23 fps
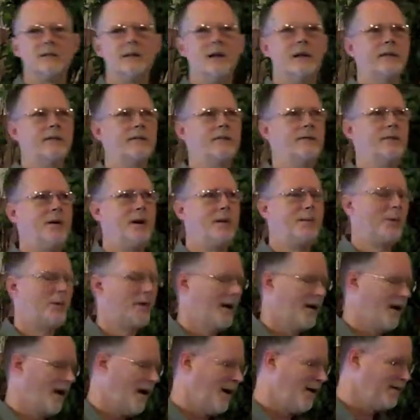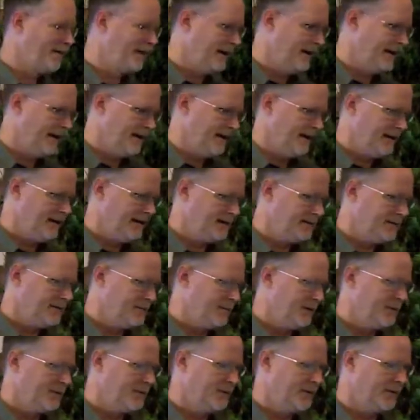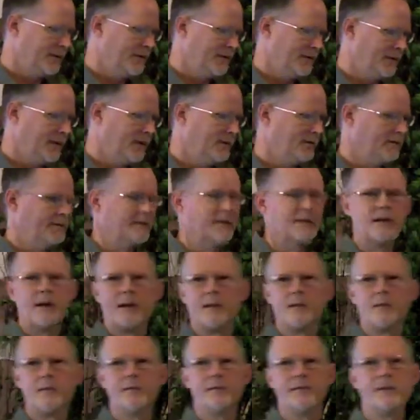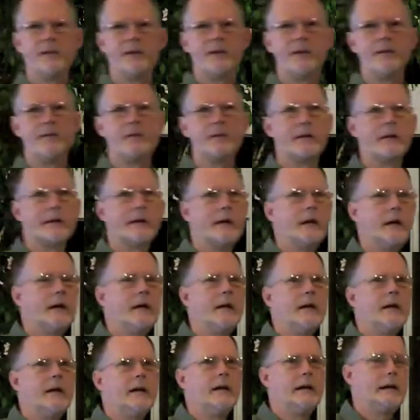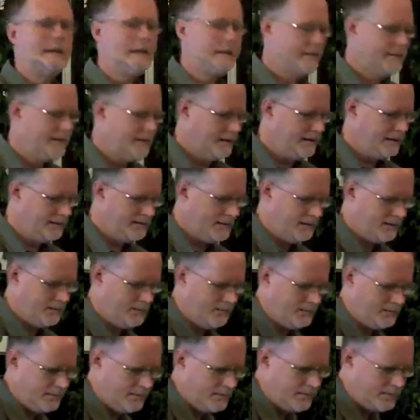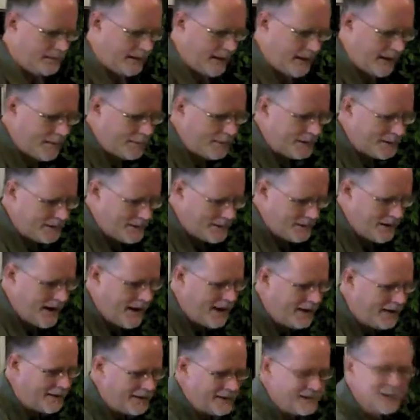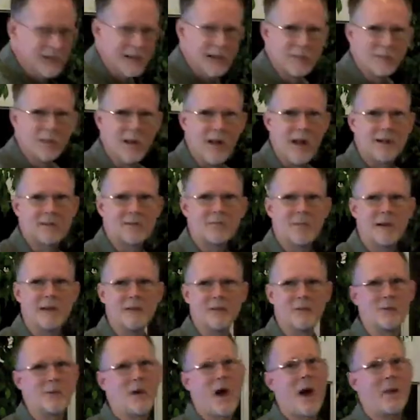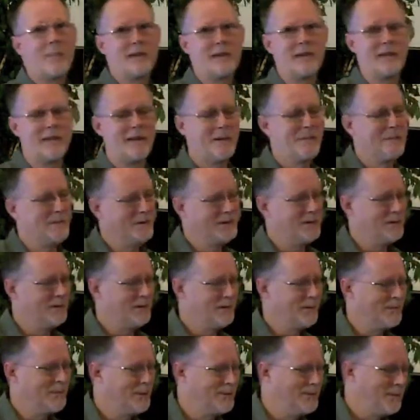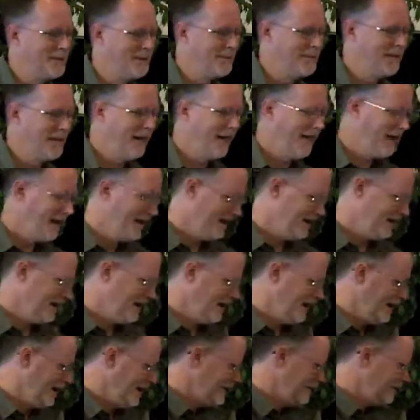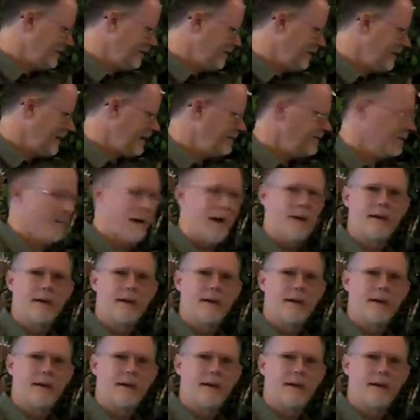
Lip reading: to take the fall board off. It's much more difficult, and it's actually very, very easy to damage the cheek blocks by dropping them when you remove them. So that's